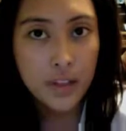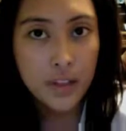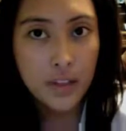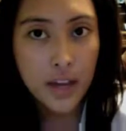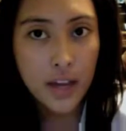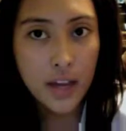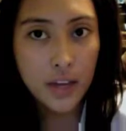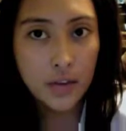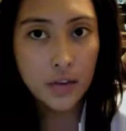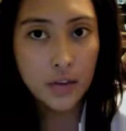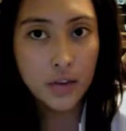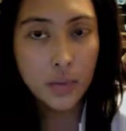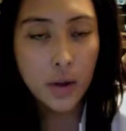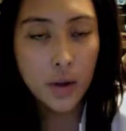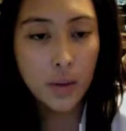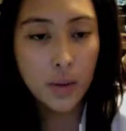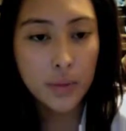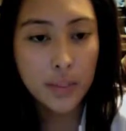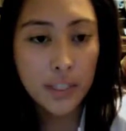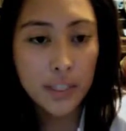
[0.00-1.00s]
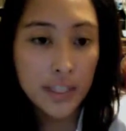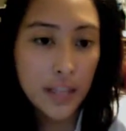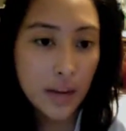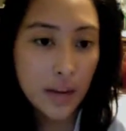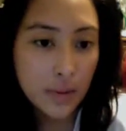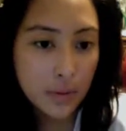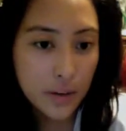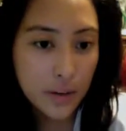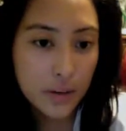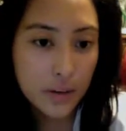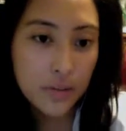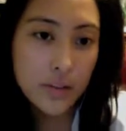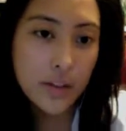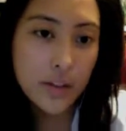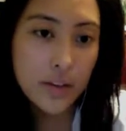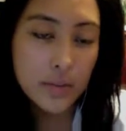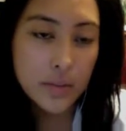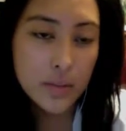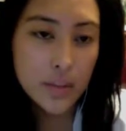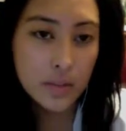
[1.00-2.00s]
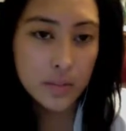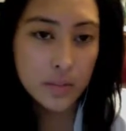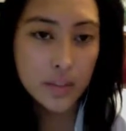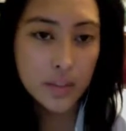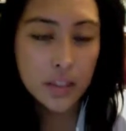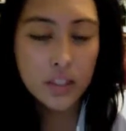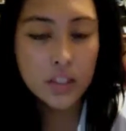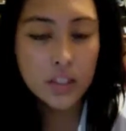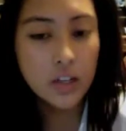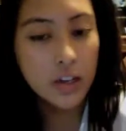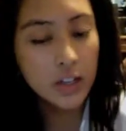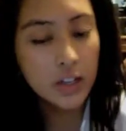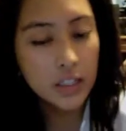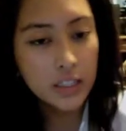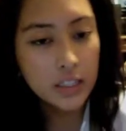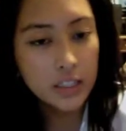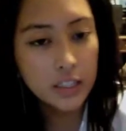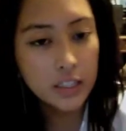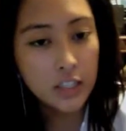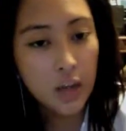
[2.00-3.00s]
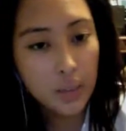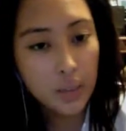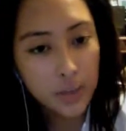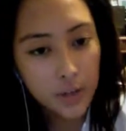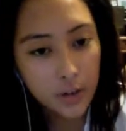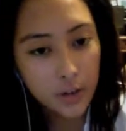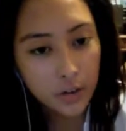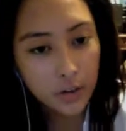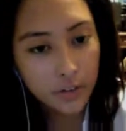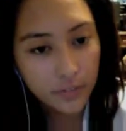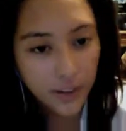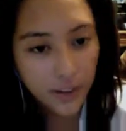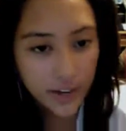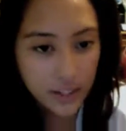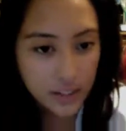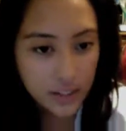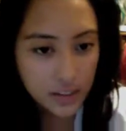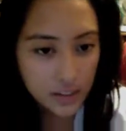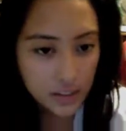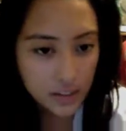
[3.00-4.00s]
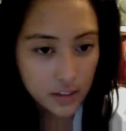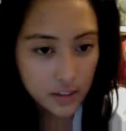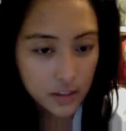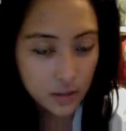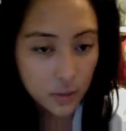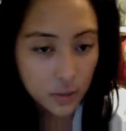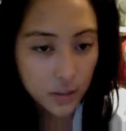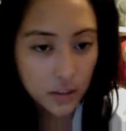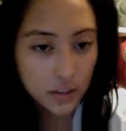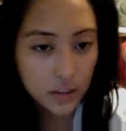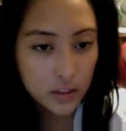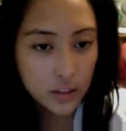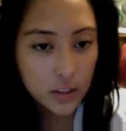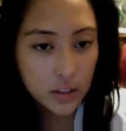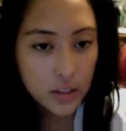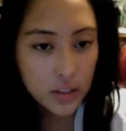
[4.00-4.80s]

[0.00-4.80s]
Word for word: that you can probably collaborate with them or something, start a domino effect in the world